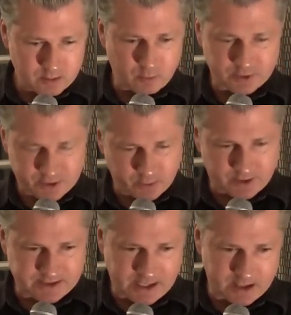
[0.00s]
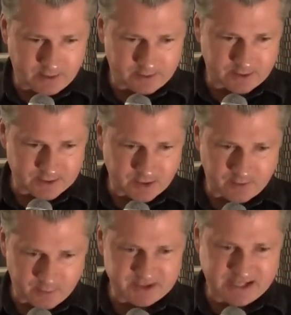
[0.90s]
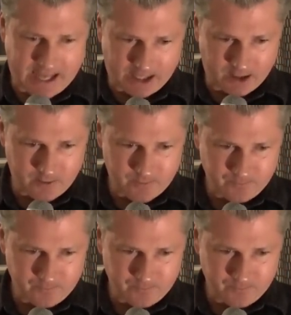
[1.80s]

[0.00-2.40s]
What to do on a date. I think that's all. There was 10.